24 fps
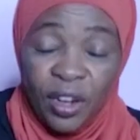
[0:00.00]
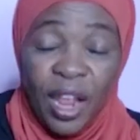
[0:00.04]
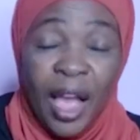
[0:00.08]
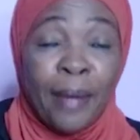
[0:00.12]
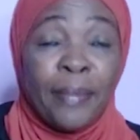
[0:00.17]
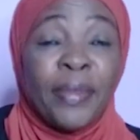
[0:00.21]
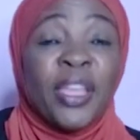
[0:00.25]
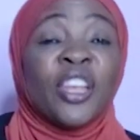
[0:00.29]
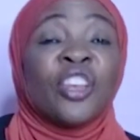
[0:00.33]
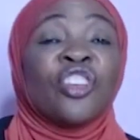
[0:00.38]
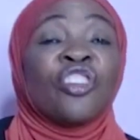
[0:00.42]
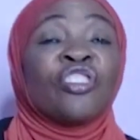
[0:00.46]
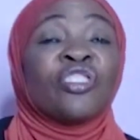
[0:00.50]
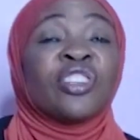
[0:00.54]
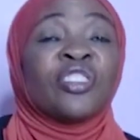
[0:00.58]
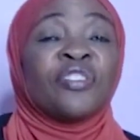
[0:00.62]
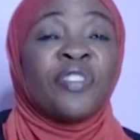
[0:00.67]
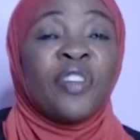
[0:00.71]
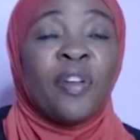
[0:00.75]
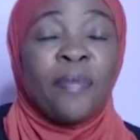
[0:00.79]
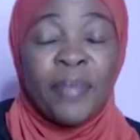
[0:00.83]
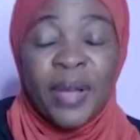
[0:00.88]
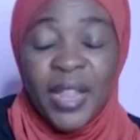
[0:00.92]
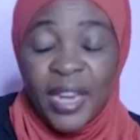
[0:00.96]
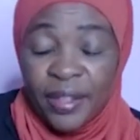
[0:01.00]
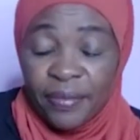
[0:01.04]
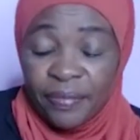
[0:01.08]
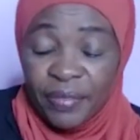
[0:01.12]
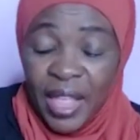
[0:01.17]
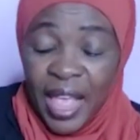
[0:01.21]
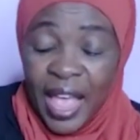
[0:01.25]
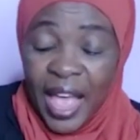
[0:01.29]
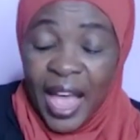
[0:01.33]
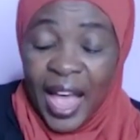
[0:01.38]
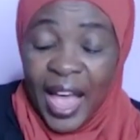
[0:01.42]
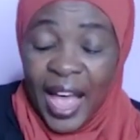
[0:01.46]
I mean, not real money.
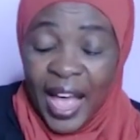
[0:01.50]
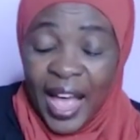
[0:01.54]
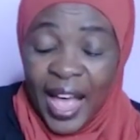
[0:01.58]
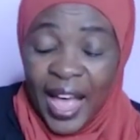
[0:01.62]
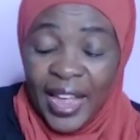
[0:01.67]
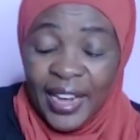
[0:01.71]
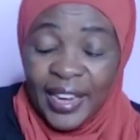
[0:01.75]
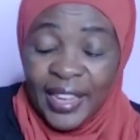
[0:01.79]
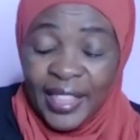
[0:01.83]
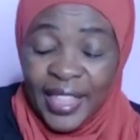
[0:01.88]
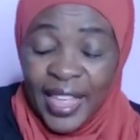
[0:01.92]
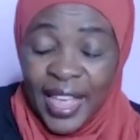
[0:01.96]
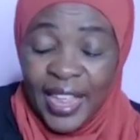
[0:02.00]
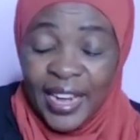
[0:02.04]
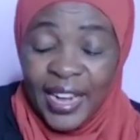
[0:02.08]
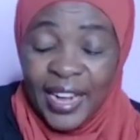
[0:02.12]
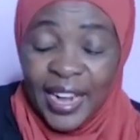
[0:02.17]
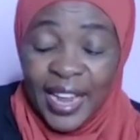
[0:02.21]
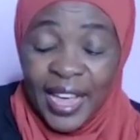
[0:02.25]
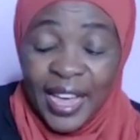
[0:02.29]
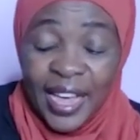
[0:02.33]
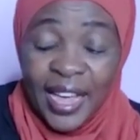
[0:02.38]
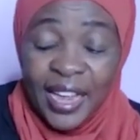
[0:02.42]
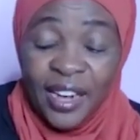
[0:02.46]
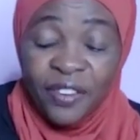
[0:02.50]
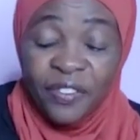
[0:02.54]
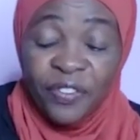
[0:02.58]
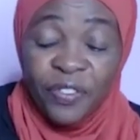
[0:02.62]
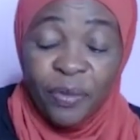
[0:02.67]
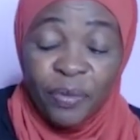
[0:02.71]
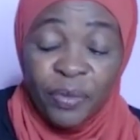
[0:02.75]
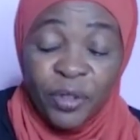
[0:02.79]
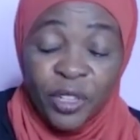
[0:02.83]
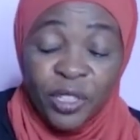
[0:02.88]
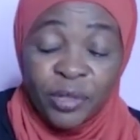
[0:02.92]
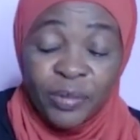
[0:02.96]
And then learn
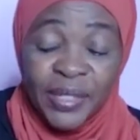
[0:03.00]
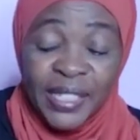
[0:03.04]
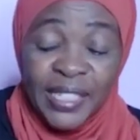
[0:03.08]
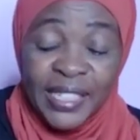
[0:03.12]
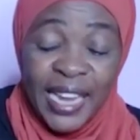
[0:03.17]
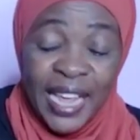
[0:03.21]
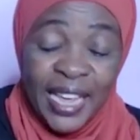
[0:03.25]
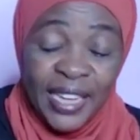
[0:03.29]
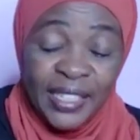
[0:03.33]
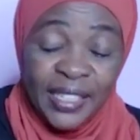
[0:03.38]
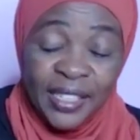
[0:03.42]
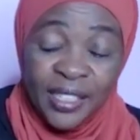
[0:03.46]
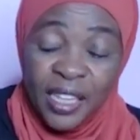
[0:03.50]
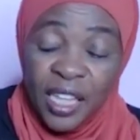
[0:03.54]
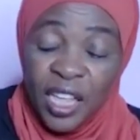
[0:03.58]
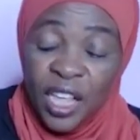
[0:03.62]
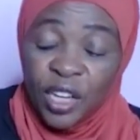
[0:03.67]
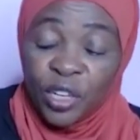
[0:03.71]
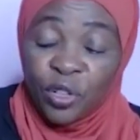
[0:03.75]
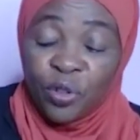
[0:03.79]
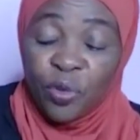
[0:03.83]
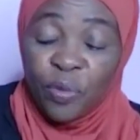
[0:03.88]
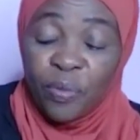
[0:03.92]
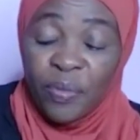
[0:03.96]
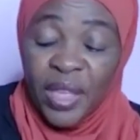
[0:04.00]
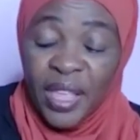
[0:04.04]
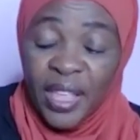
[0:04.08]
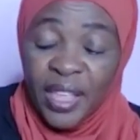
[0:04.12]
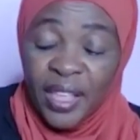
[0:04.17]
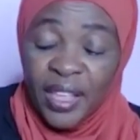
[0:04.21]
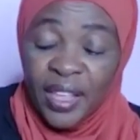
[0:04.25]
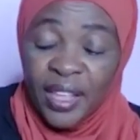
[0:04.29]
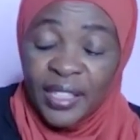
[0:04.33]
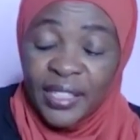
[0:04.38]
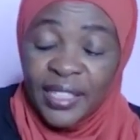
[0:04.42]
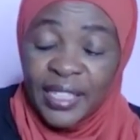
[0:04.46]
from those mistakes. To me,
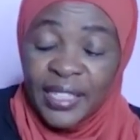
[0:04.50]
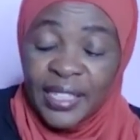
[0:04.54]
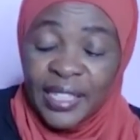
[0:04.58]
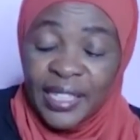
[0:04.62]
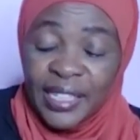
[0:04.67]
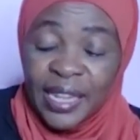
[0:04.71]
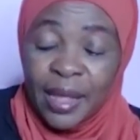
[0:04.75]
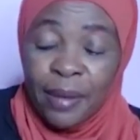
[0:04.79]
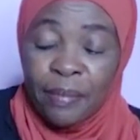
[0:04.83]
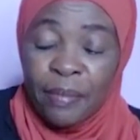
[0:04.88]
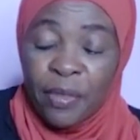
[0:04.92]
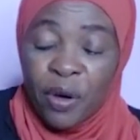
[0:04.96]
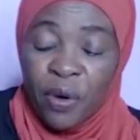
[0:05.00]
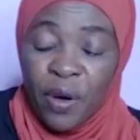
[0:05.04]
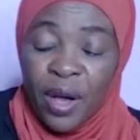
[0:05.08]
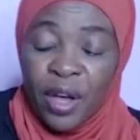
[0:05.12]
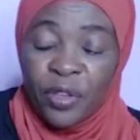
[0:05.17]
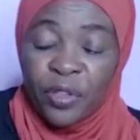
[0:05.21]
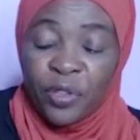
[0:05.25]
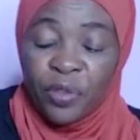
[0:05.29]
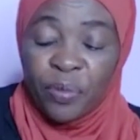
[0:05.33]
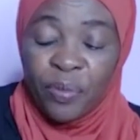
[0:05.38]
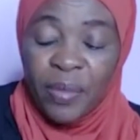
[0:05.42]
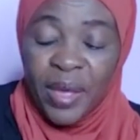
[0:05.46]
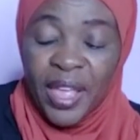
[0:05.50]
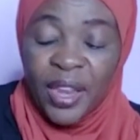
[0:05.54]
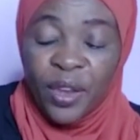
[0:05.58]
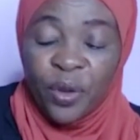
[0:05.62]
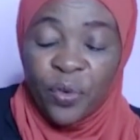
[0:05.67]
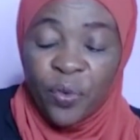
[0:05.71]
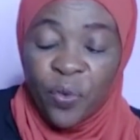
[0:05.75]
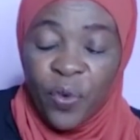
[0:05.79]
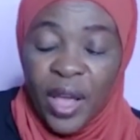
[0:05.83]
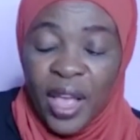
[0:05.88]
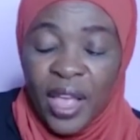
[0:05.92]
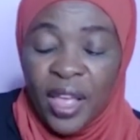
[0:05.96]
this is a more
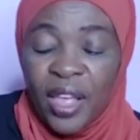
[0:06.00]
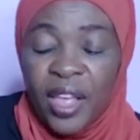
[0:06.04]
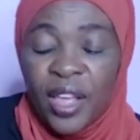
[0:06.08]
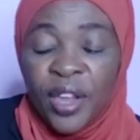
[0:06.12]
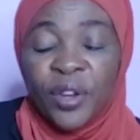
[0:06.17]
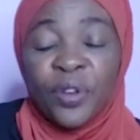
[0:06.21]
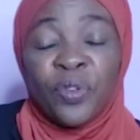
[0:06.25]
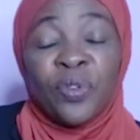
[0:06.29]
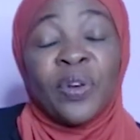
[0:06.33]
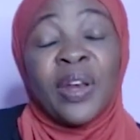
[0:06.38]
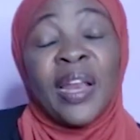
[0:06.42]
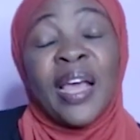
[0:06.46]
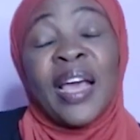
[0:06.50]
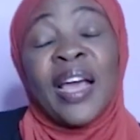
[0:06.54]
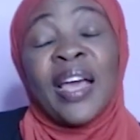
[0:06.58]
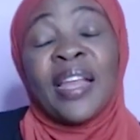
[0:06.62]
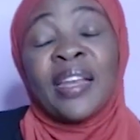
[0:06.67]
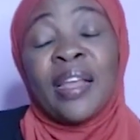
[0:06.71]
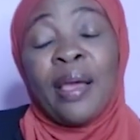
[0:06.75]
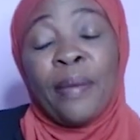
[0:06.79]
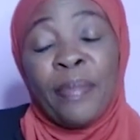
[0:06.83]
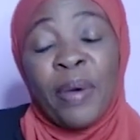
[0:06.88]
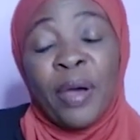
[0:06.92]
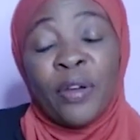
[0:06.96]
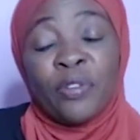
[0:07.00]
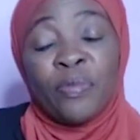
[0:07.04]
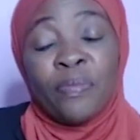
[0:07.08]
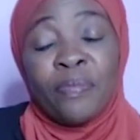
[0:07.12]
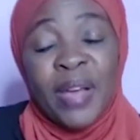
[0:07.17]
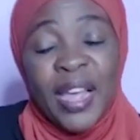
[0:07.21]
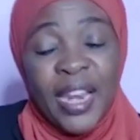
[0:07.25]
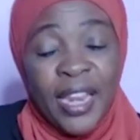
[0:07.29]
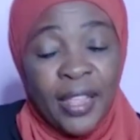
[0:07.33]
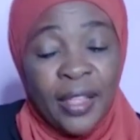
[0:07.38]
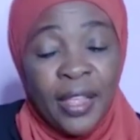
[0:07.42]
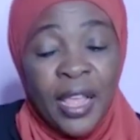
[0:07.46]
humane way to learn about
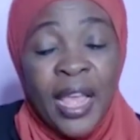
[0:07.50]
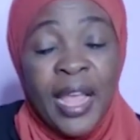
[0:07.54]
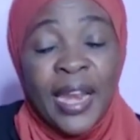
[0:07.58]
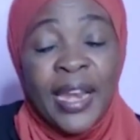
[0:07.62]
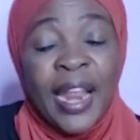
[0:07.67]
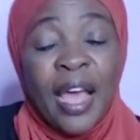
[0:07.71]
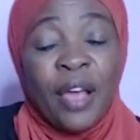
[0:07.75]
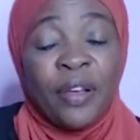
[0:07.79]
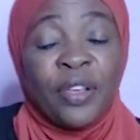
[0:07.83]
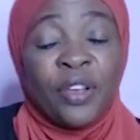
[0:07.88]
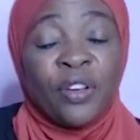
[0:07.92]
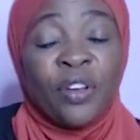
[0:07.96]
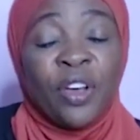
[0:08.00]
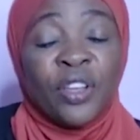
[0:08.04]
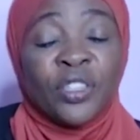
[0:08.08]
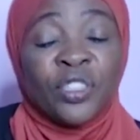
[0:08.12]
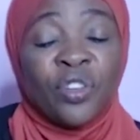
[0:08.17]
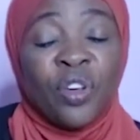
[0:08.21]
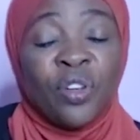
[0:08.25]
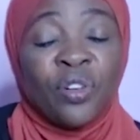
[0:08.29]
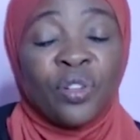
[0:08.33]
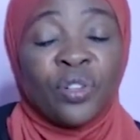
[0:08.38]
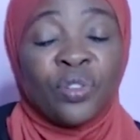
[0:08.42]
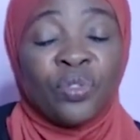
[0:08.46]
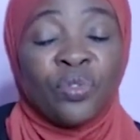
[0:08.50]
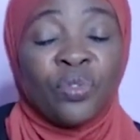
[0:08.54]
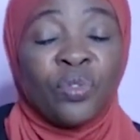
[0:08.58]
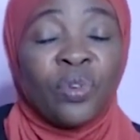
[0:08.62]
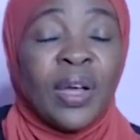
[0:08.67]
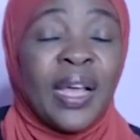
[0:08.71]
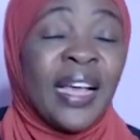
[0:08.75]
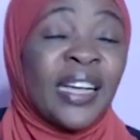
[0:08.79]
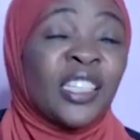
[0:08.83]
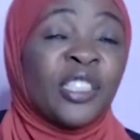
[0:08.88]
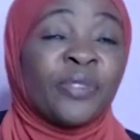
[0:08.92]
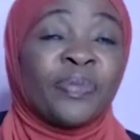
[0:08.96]
money. Now, he goes on to
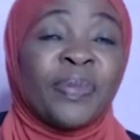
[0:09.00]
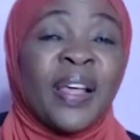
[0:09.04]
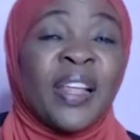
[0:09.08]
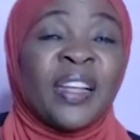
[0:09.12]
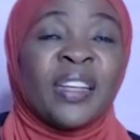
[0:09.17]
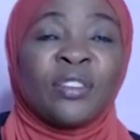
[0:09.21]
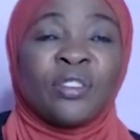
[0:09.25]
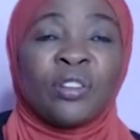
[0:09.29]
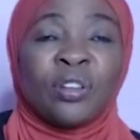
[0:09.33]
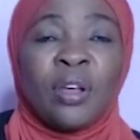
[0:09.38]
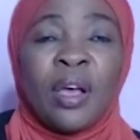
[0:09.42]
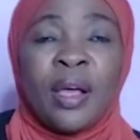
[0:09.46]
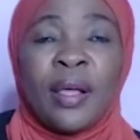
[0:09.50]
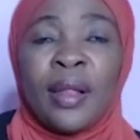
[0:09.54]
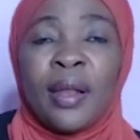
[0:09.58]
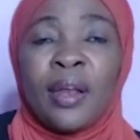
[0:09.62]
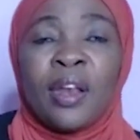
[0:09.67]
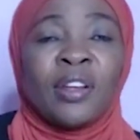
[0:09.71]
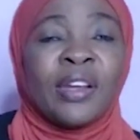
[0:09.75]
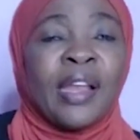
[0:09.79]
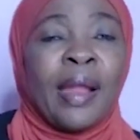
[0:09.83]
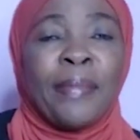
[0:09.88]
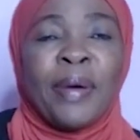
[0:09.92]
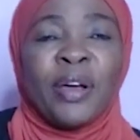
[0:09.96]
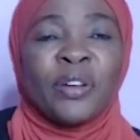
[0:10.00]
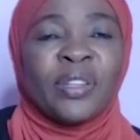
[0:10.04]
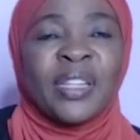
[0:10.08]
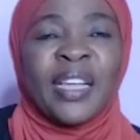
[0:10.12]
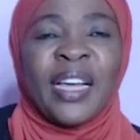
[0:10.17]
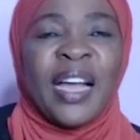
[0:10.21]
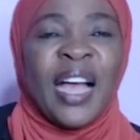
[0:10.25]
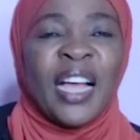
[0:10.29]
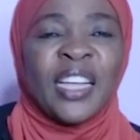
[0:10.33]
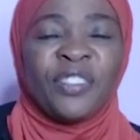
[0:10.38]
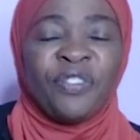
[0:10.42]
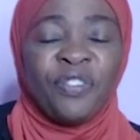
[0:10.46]
explain a lot about the
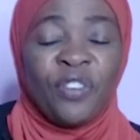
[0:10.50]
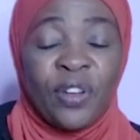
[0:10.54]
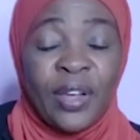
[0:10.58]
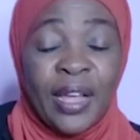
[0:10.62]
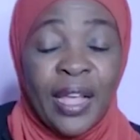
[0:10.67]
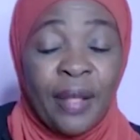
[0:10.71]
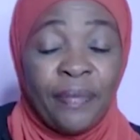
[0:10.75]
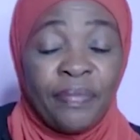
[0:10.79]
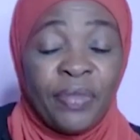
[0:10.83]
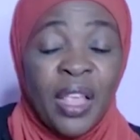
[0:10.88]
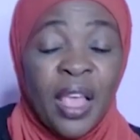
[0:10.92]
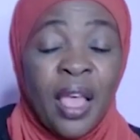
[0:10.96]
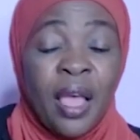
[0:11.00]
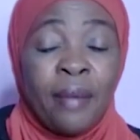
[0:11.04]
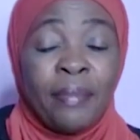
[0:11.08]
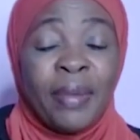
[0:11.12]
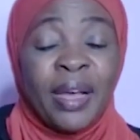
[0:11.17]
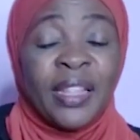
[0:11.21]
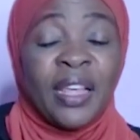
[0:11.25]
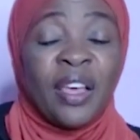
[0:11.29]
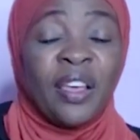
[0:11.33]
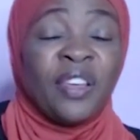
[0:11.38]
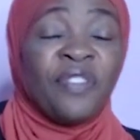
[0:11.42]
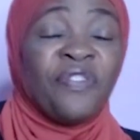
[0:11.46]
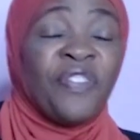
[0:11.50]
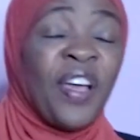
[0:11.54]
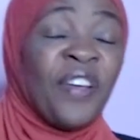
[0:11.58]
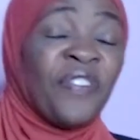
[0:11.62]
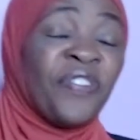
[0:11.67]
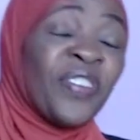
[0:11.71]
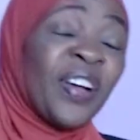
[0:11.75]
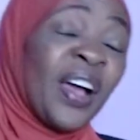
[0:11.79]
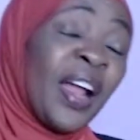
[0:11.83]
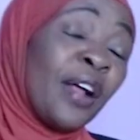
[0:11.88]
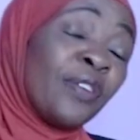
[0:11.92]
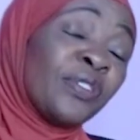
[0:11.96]
cash flow game. But if I
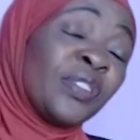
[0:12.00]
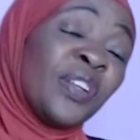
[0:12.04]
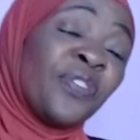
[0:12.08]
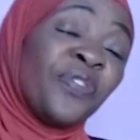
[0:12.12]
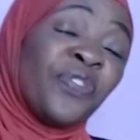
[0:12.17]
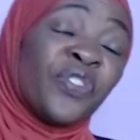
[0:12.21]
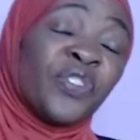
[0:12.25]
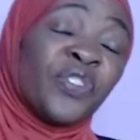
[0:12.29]
figure out